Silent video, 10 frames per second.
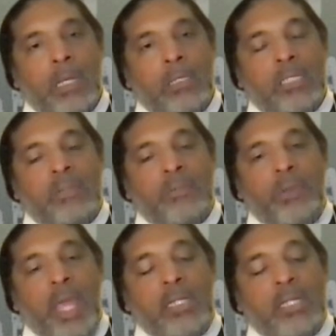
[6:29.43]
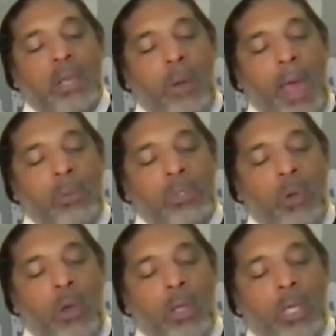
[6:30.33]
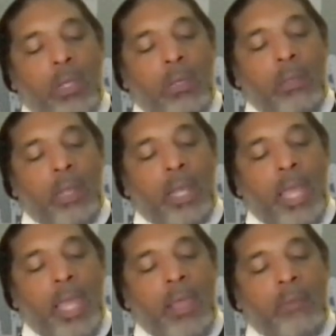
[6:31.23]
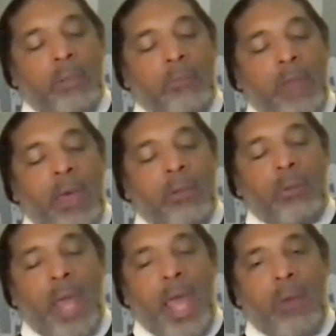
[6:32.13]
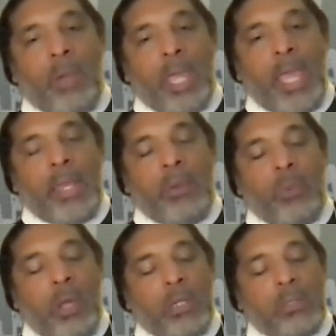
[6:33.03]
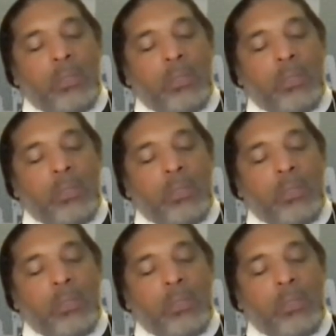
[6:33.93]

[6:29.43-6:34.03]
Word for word: Just a few days ago, I was walking a leg of the route on Highway 81